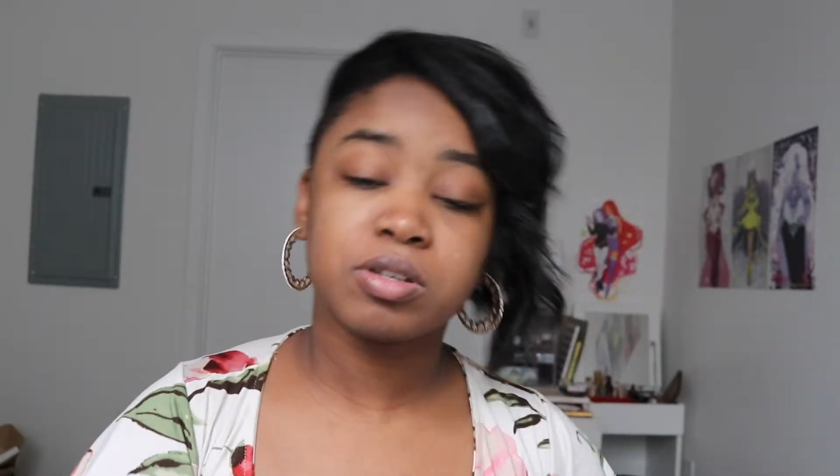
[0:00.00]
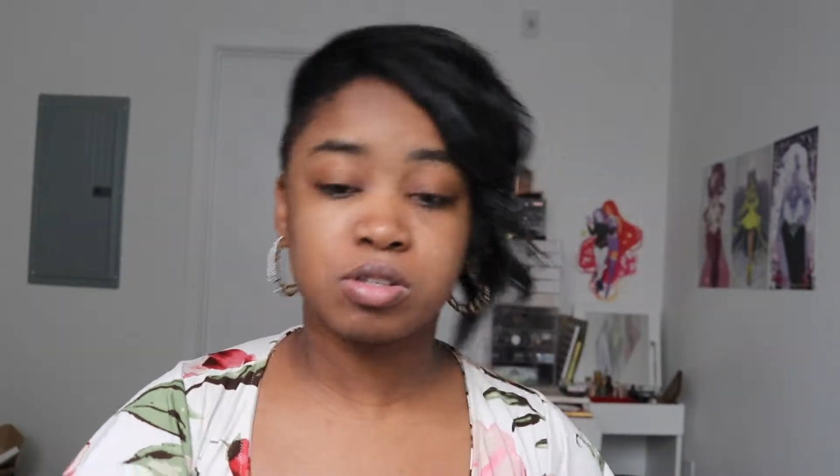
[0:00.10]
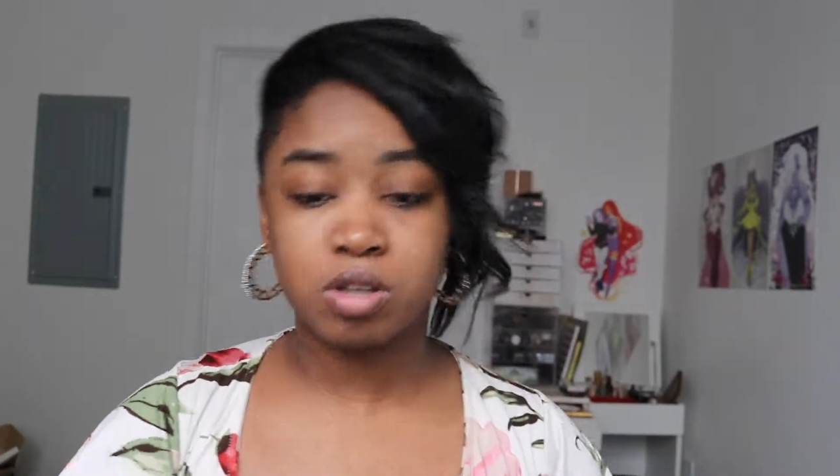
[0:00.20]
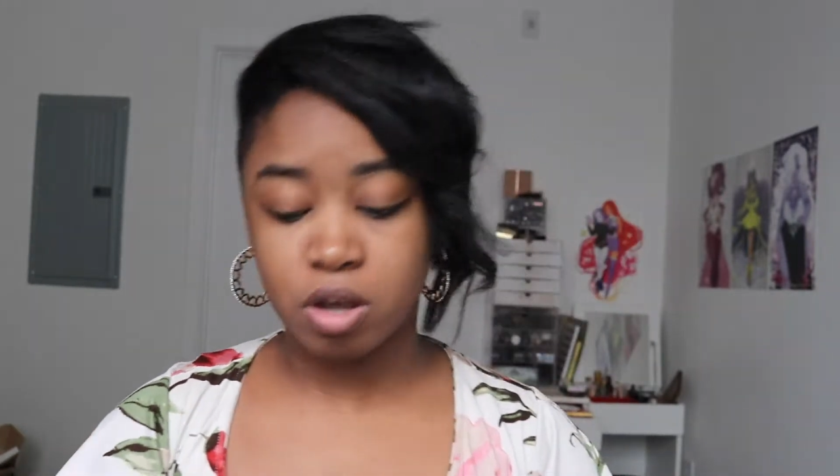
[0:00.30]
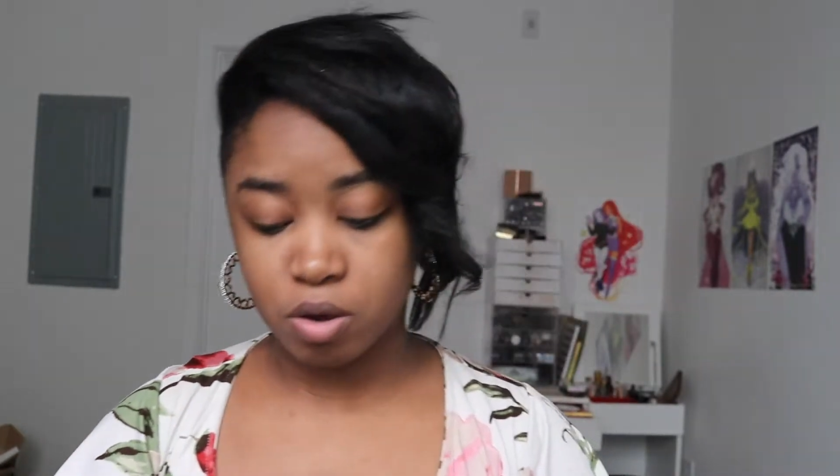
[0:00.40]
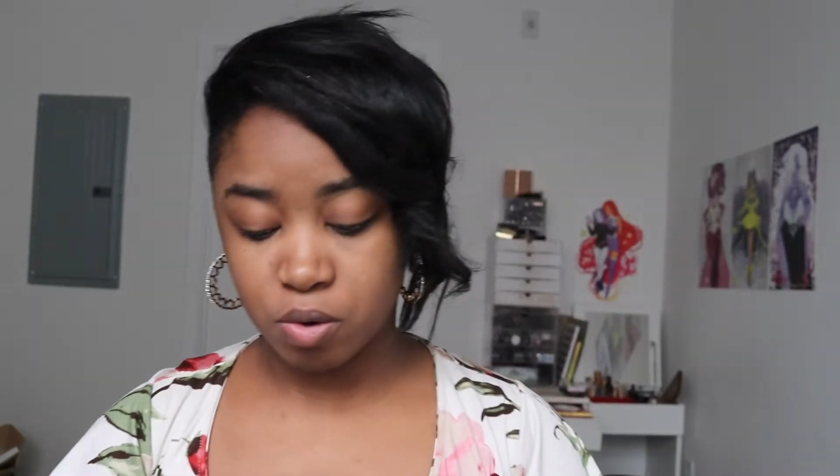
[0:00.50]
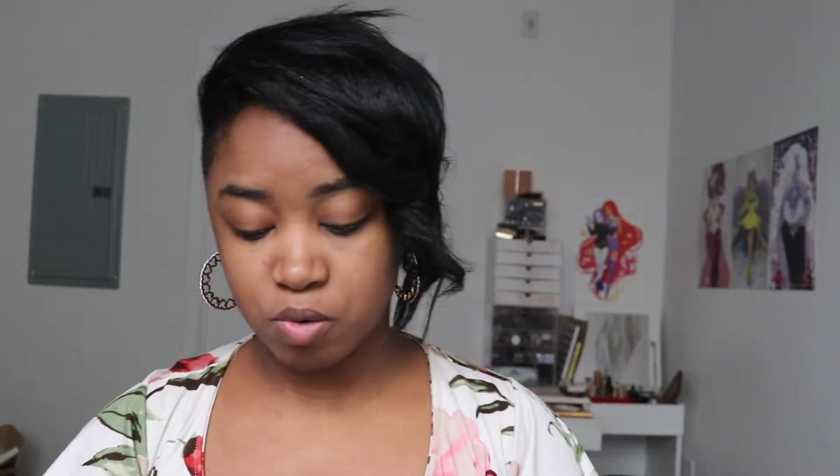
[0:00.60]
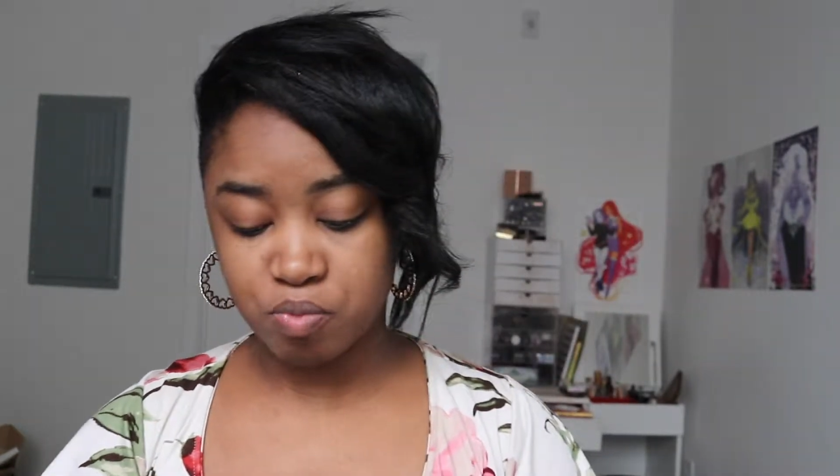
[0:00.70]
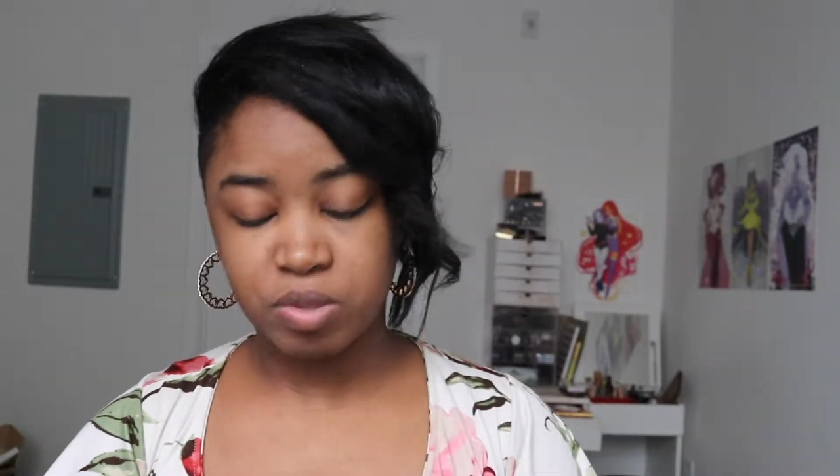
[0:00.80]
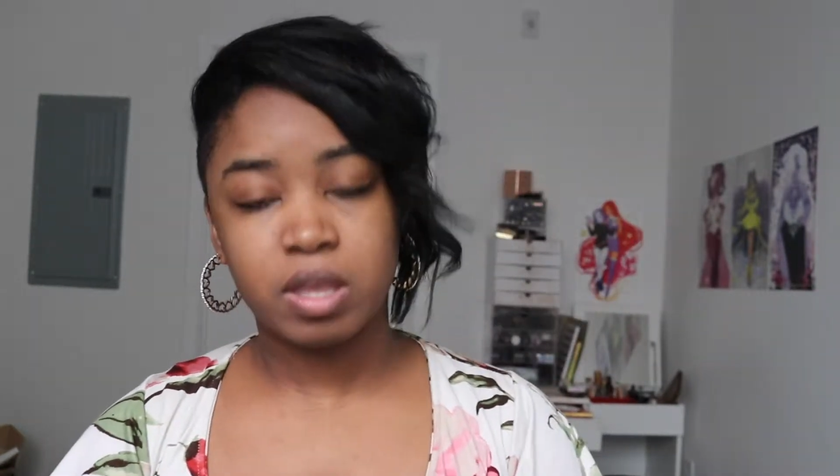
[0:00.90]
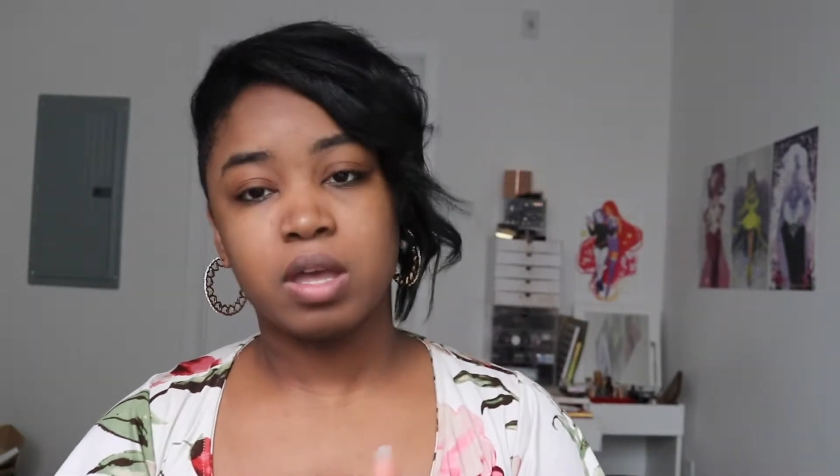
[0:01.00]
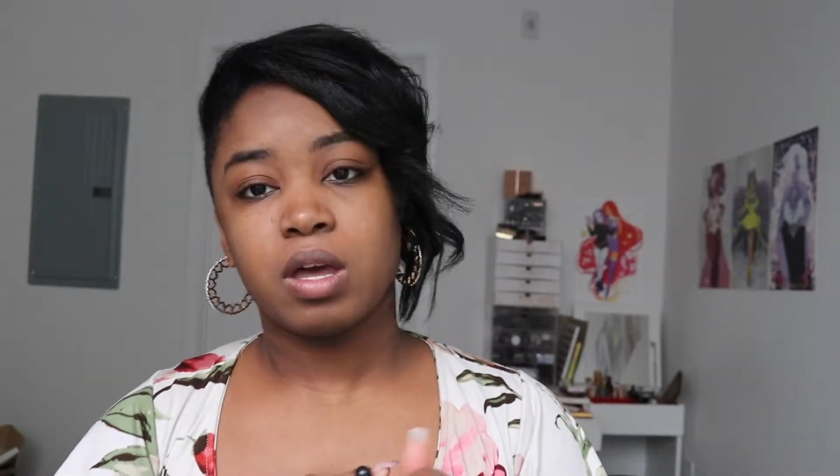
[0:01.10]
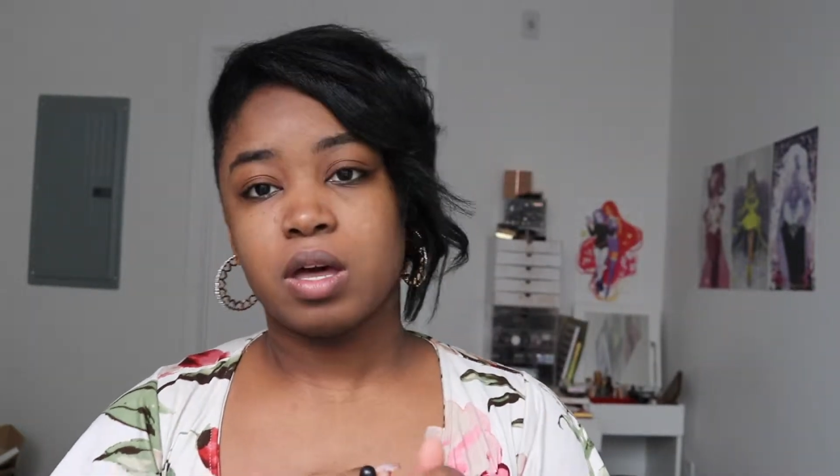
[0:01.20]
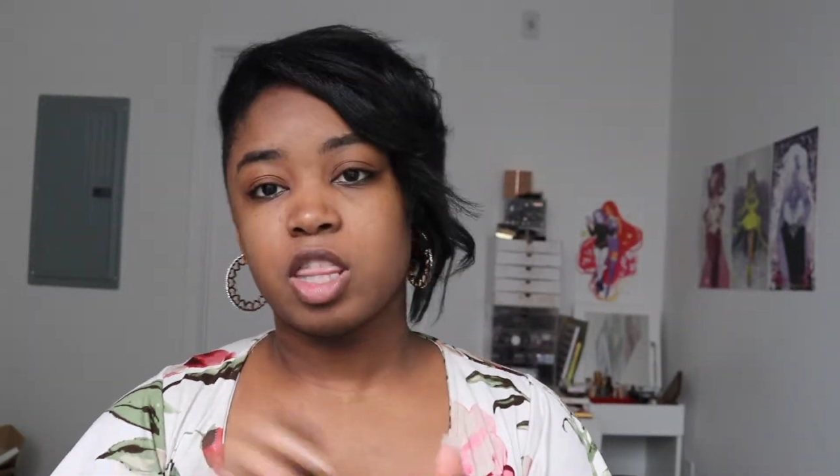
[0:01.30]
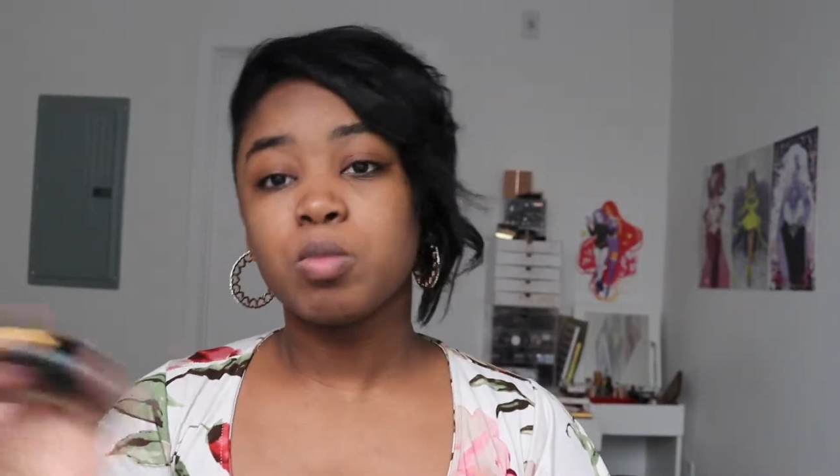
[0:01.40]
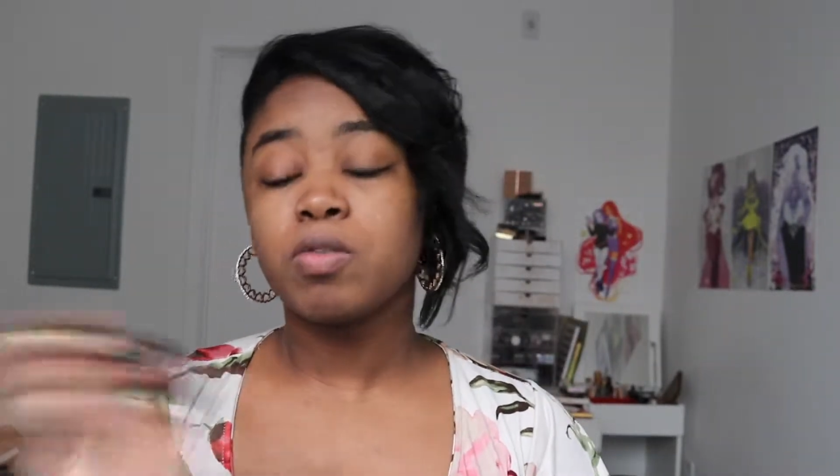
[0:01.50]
So the